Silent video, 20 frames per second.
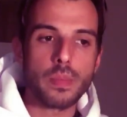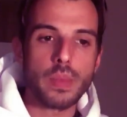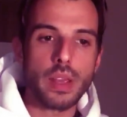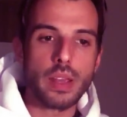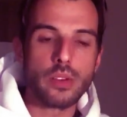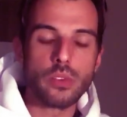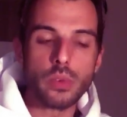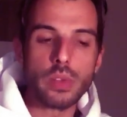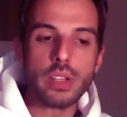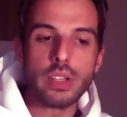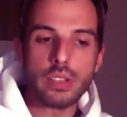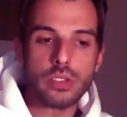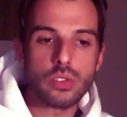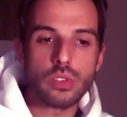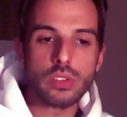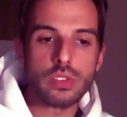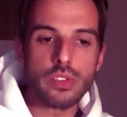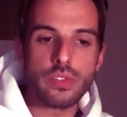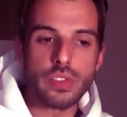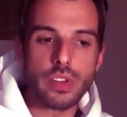it really
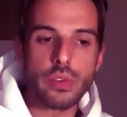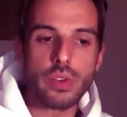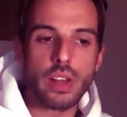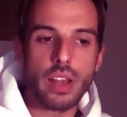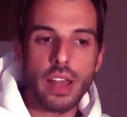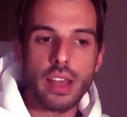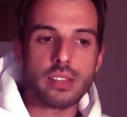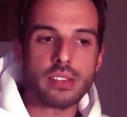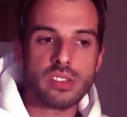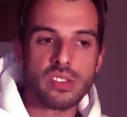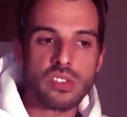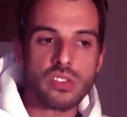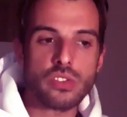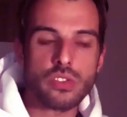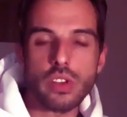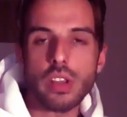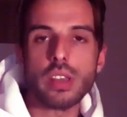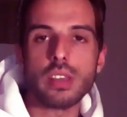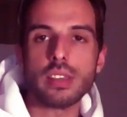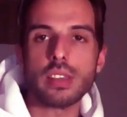took the very last
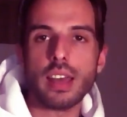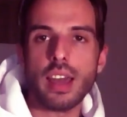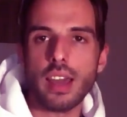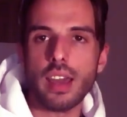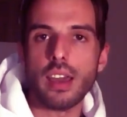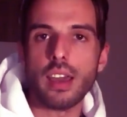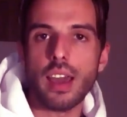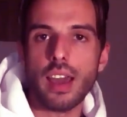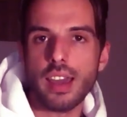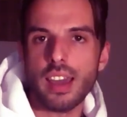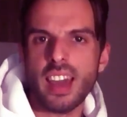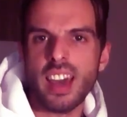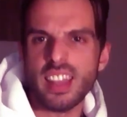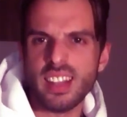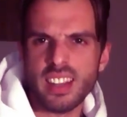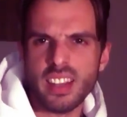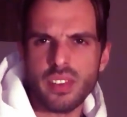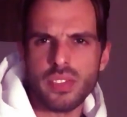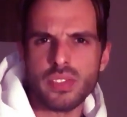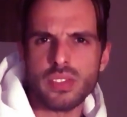strength I
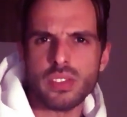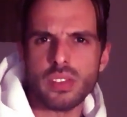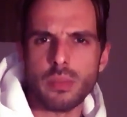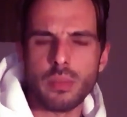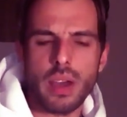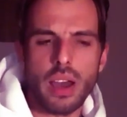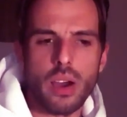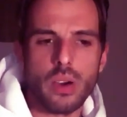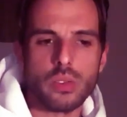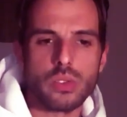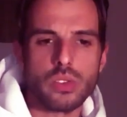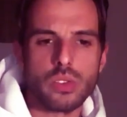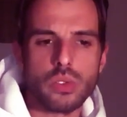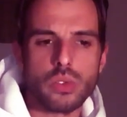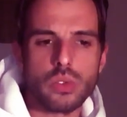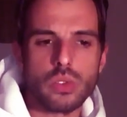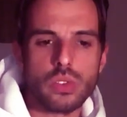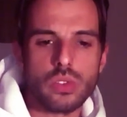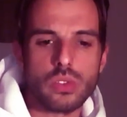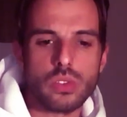had left somehow
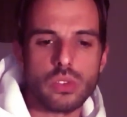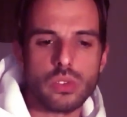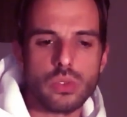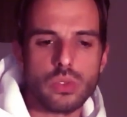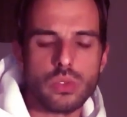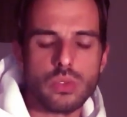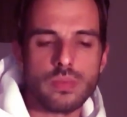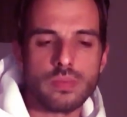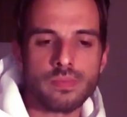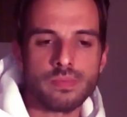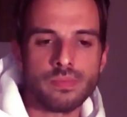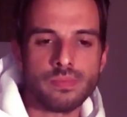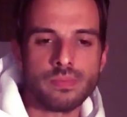to